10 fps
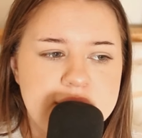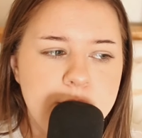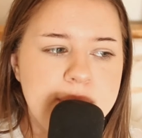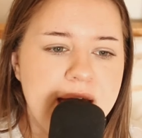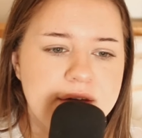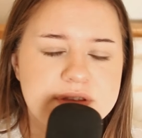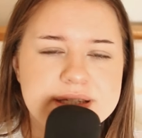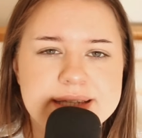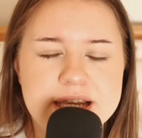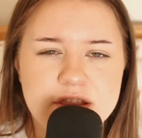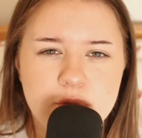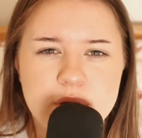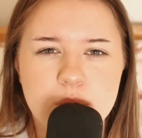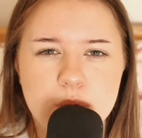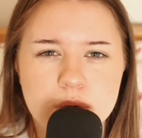then we have the scene that we
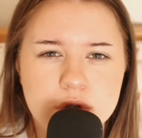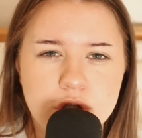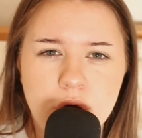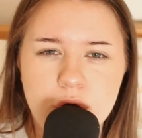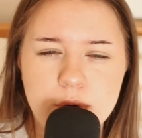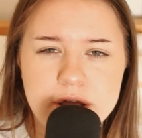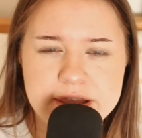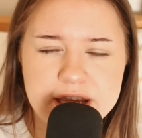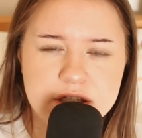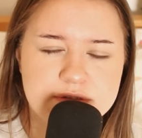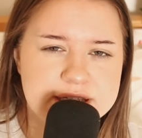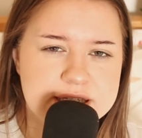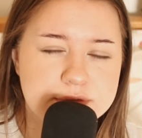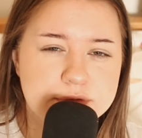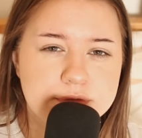all know at the end of
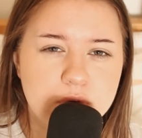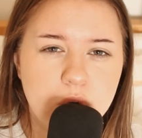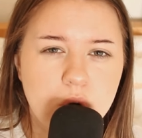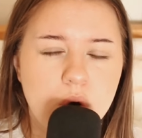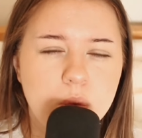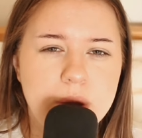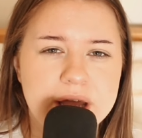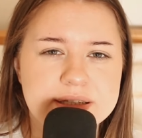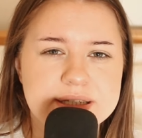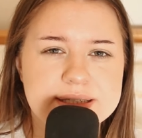season 4 when